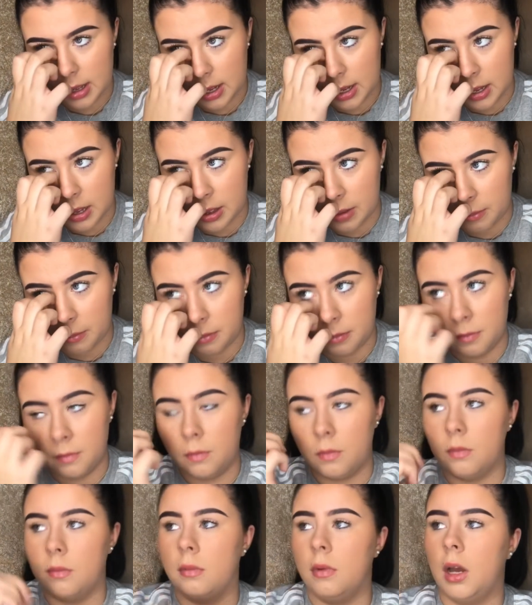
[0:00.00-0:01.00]

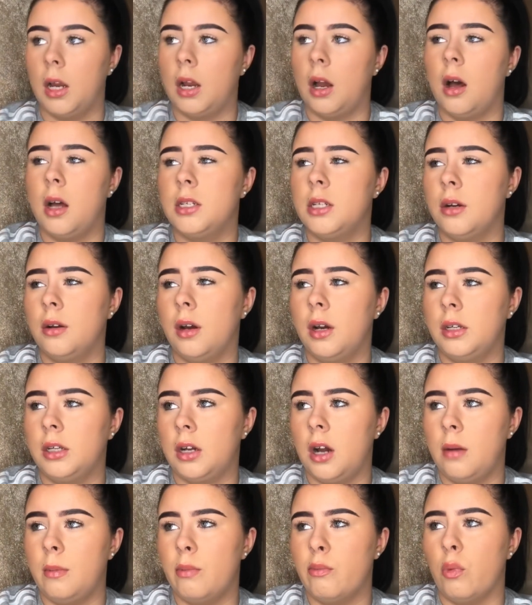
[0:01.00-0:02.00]
I
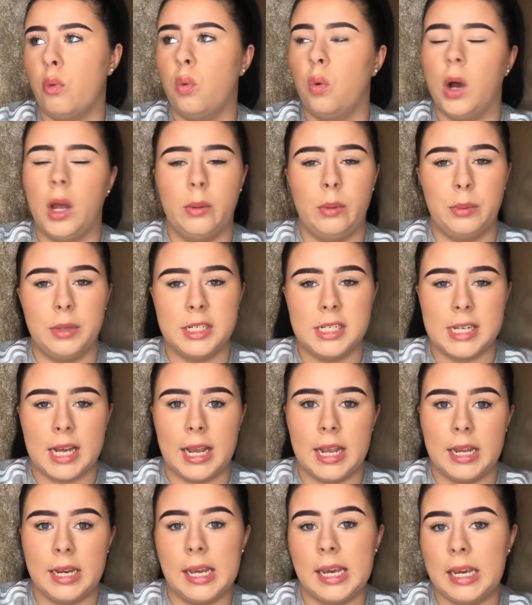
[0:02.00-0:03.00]
can't remember why we went to
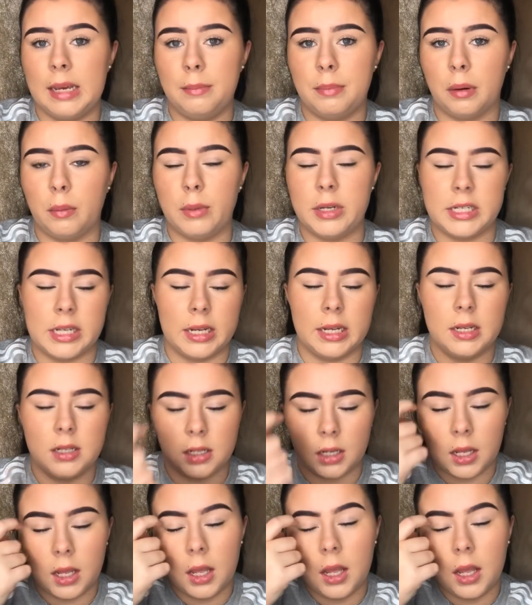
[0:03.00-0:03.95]
A&E, but we did.